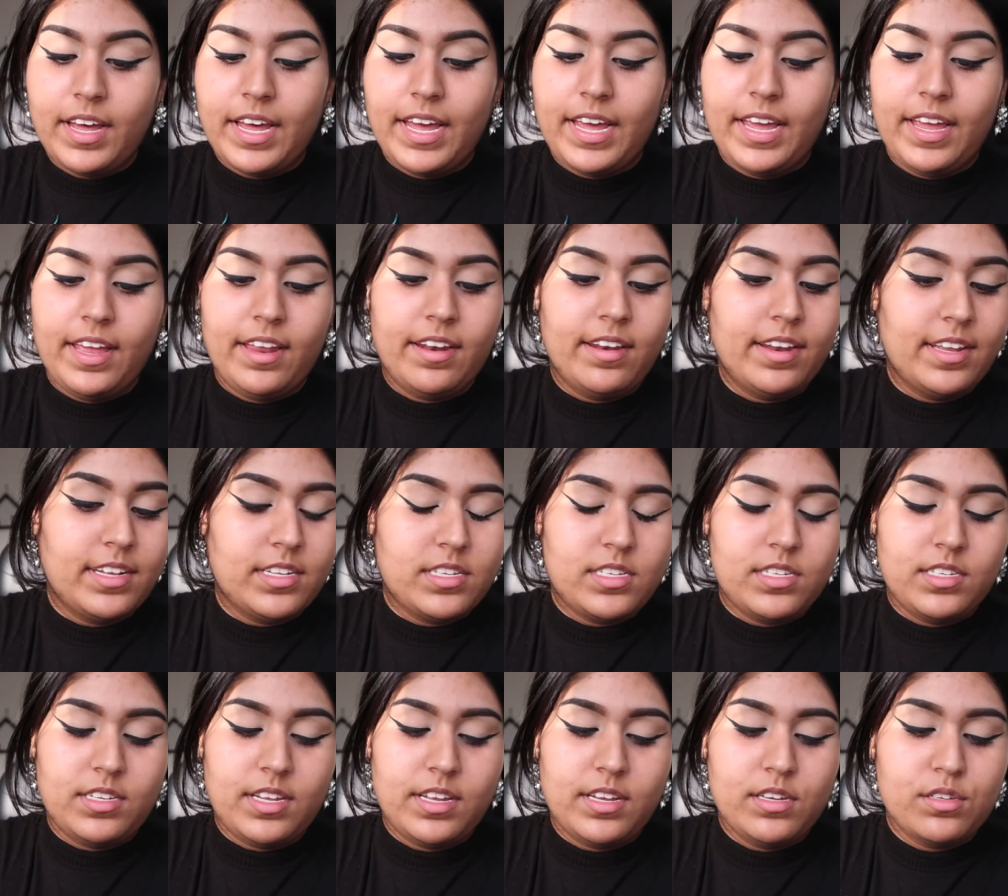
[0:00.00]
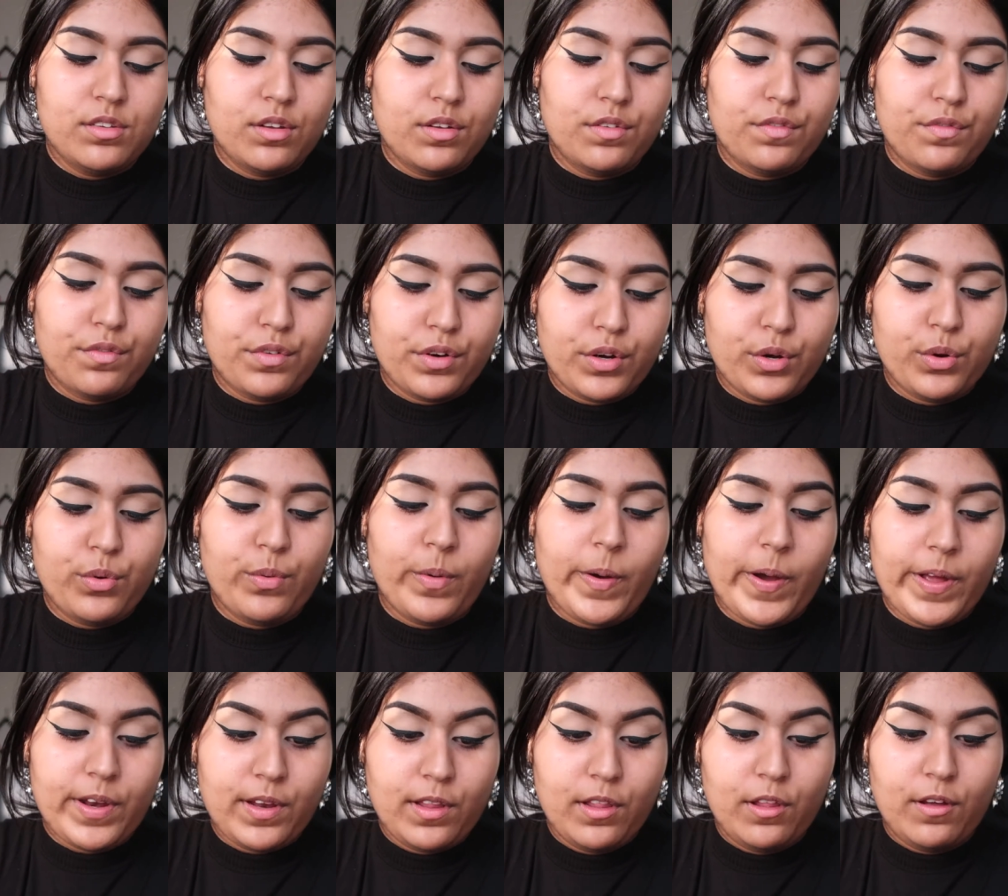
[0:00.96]
and it stays on for
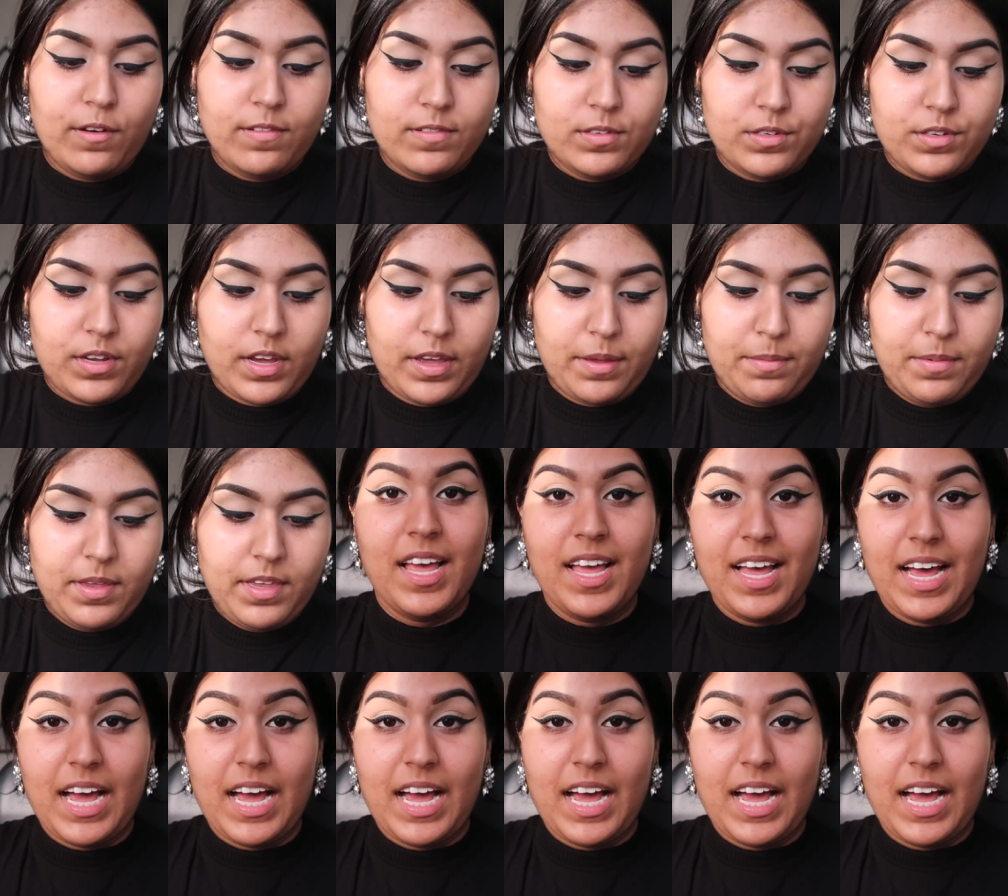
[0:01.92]
quite a long time.